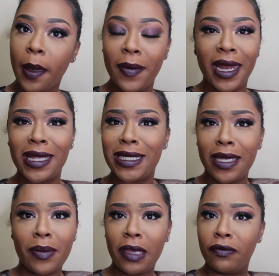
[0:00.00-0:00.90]
I had to
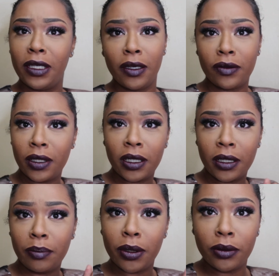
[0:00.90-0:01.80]
get my video
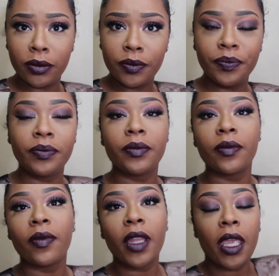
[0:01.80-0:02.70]
done, poo.
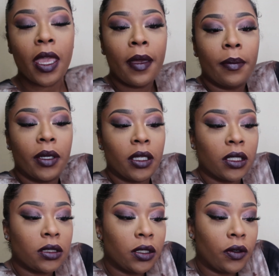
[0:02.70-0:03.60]
But
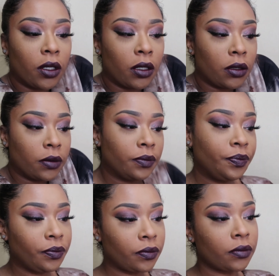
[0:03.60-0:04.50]
yeah, so
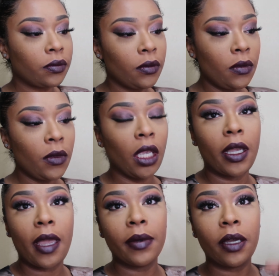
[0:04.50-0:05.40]

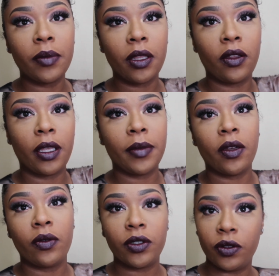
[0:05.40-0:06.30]
comment down below, let me
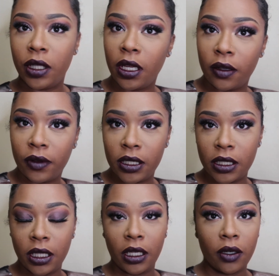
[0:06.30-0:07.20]
know what you think of
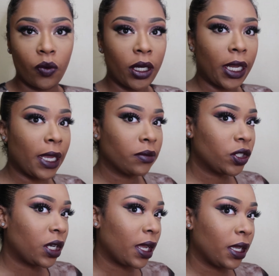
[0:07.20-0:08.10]
this look. What name
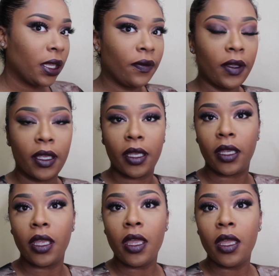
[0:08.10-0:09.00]
should I give it